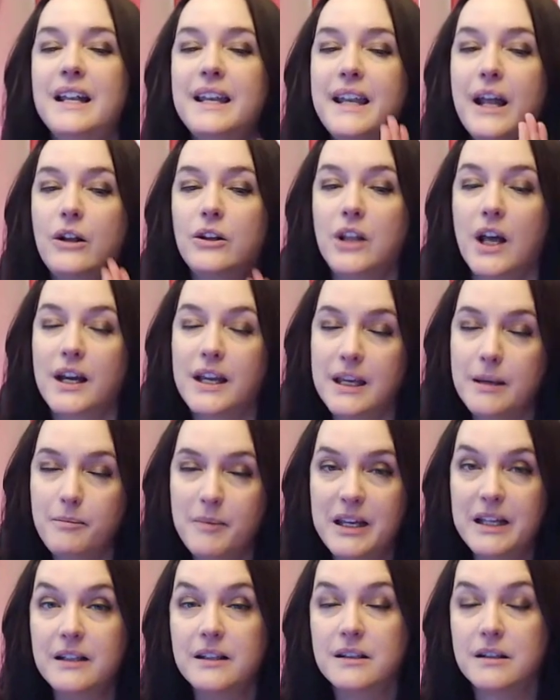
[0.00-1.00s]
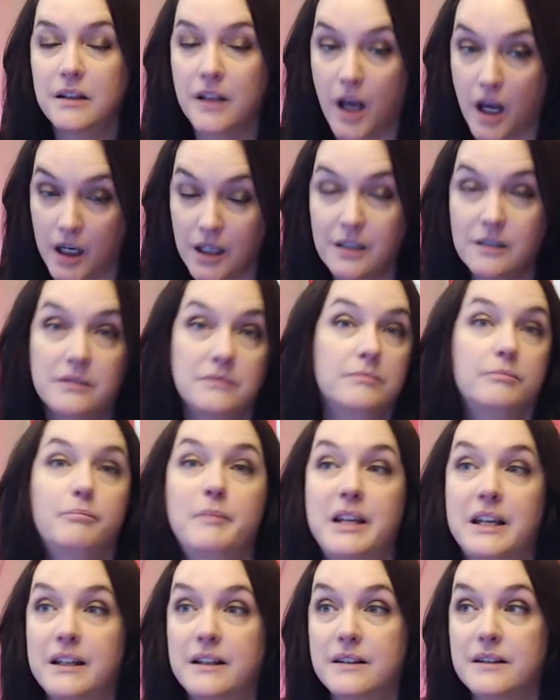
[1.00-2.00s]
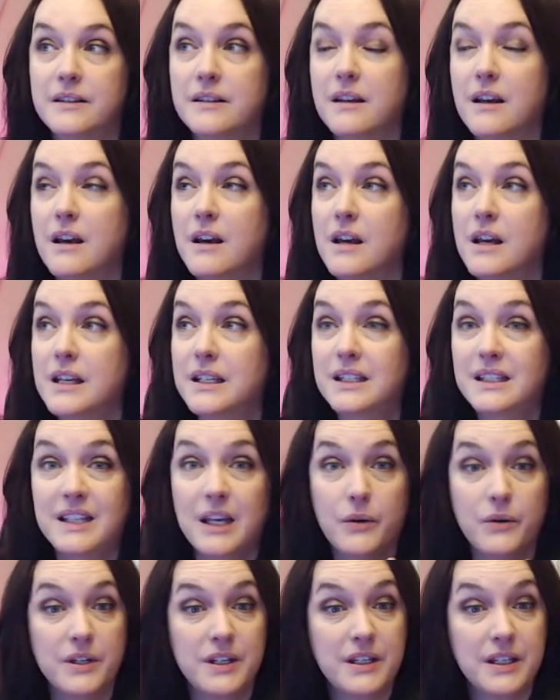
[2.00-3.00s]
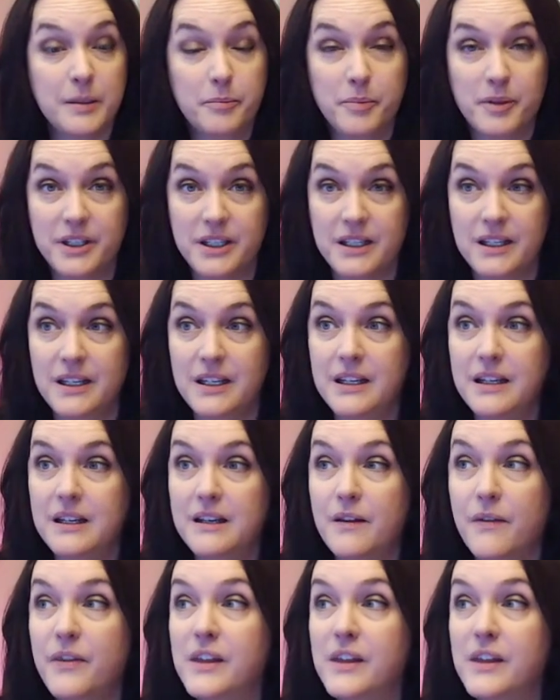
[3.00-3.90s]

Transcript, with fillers: Now, lucky means luck, means serendipity.